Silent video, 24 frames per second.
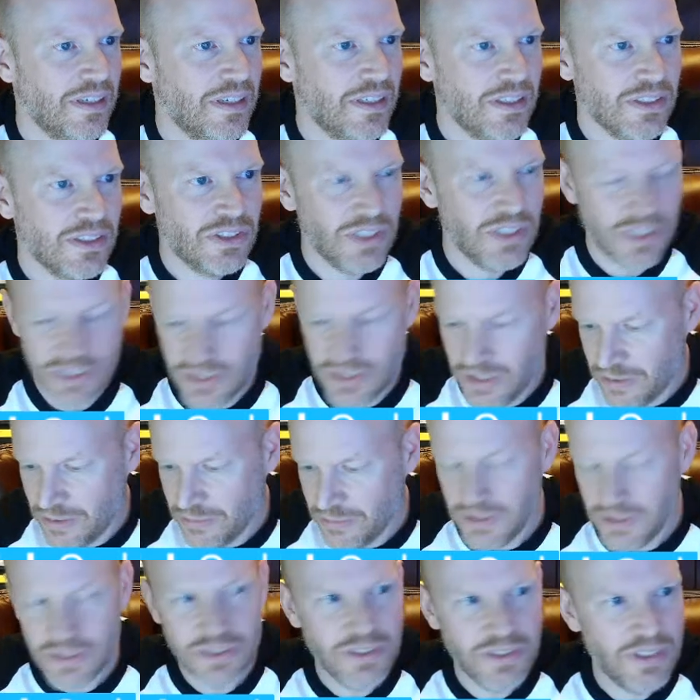
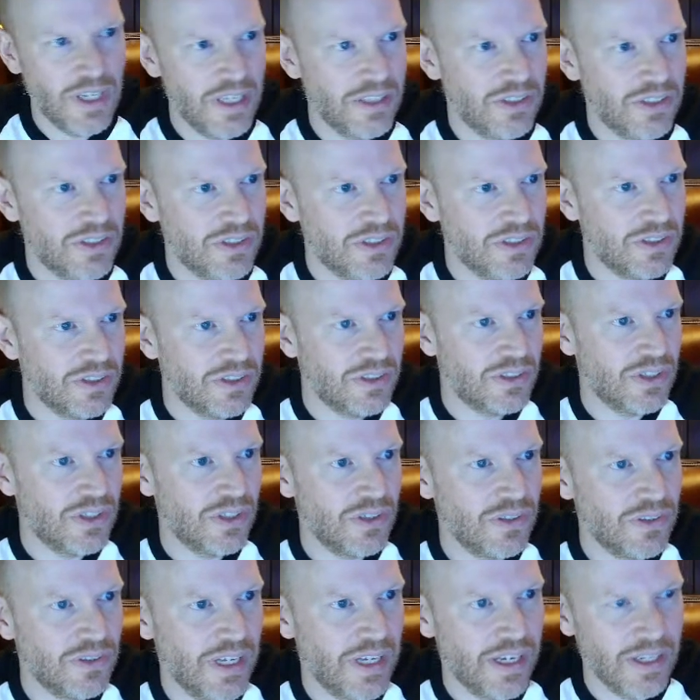63 cents,
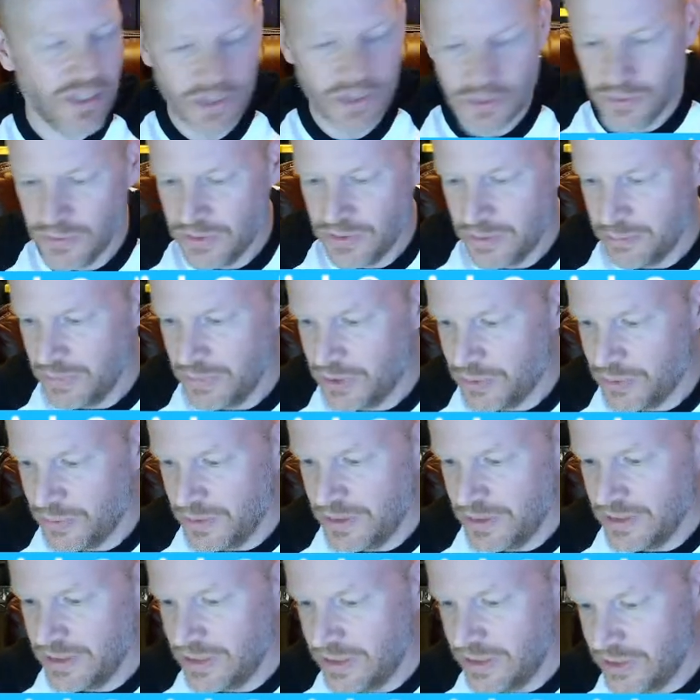so that goes in
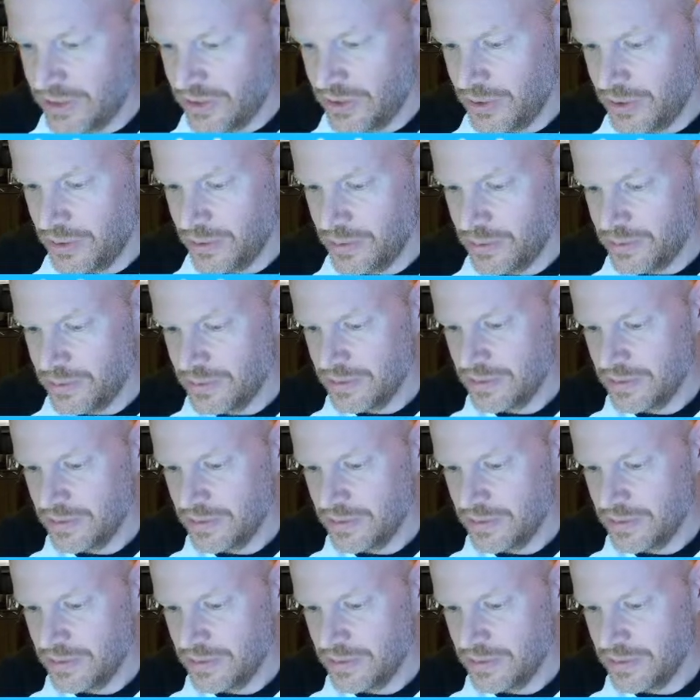between these two.